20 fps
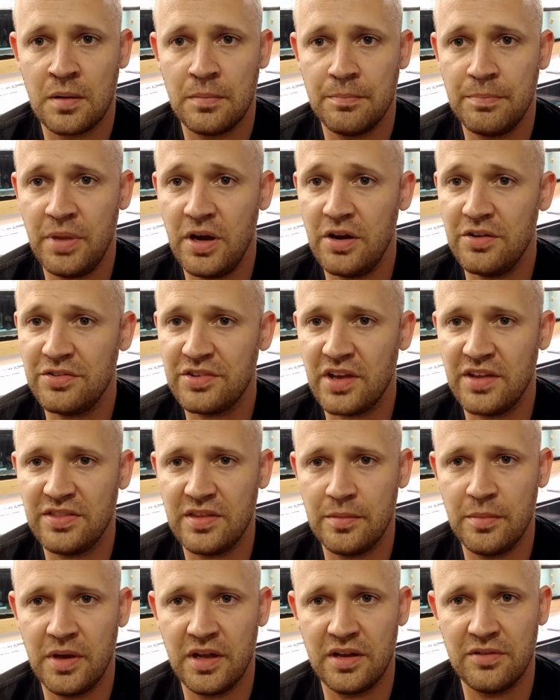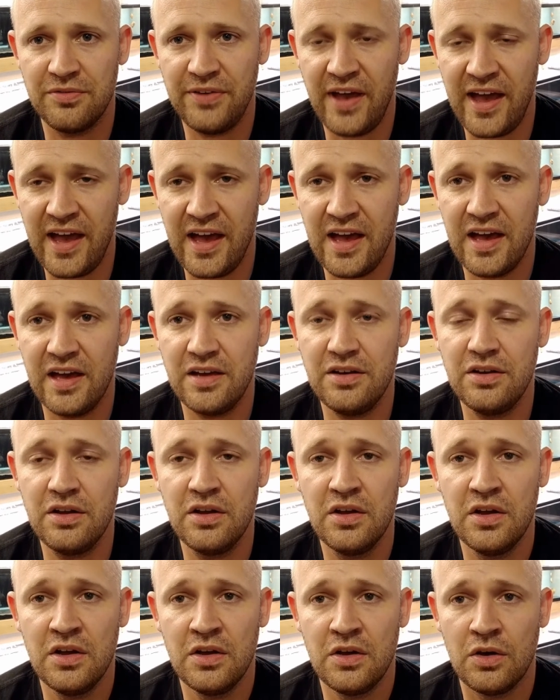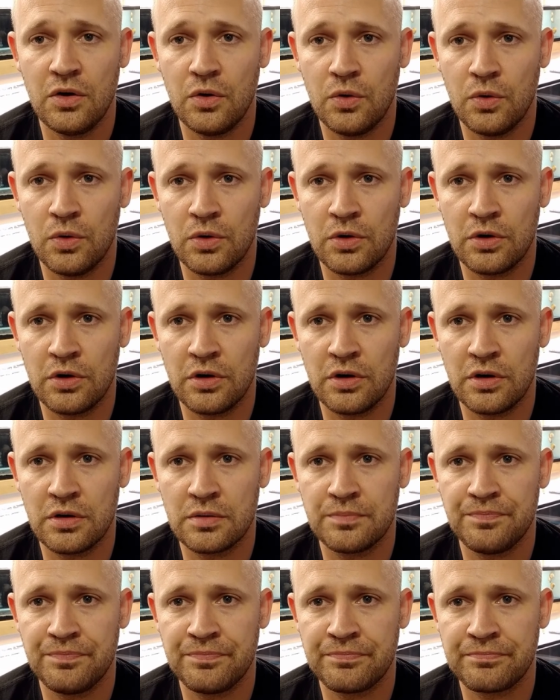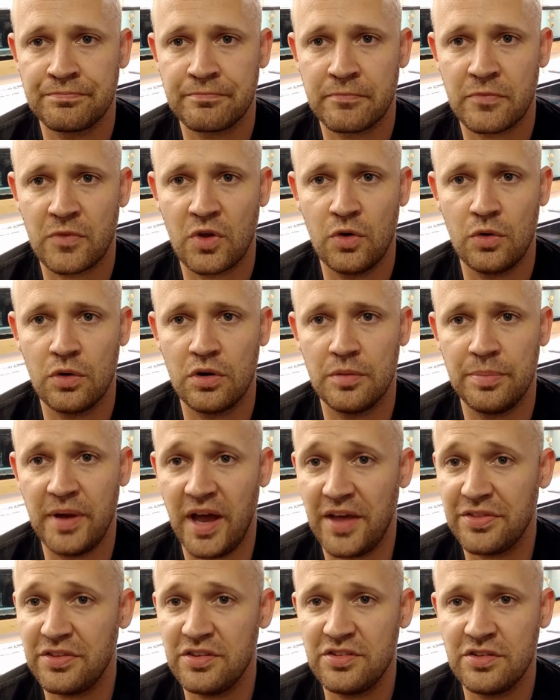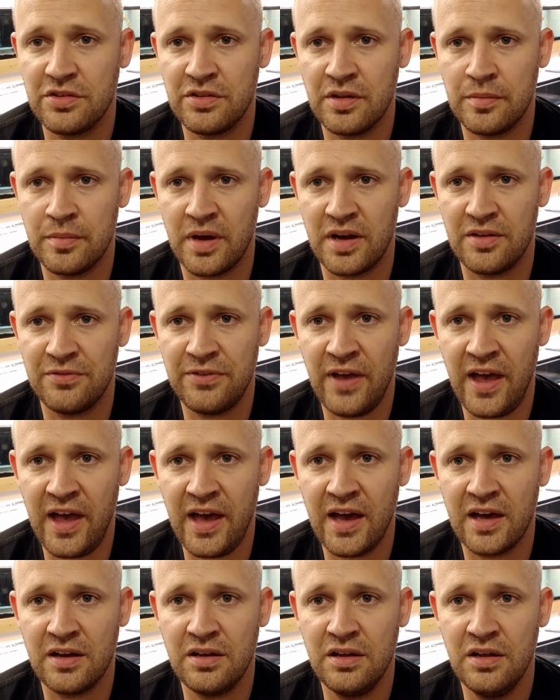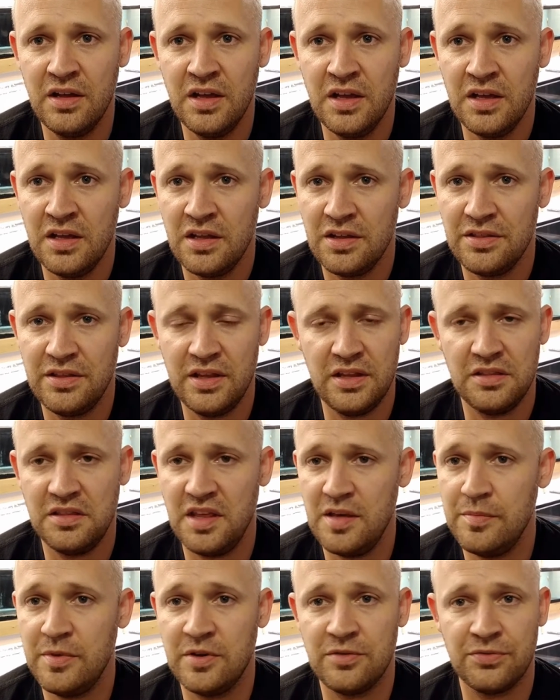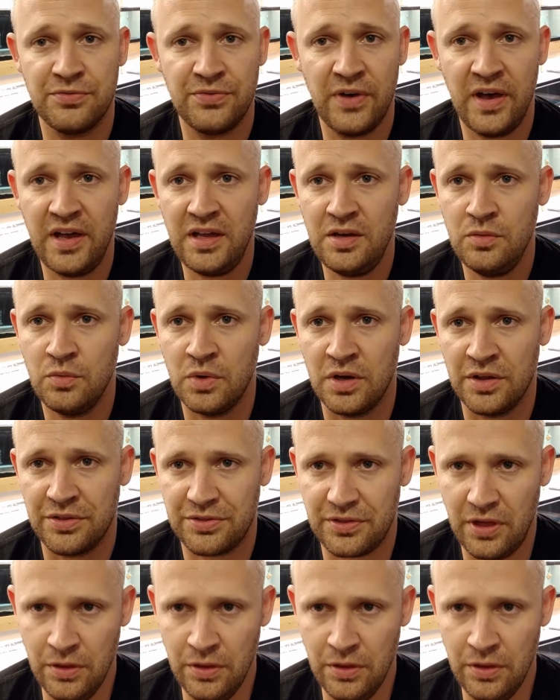parasite they might have had, or pathogen they might have had, that they've been fine with.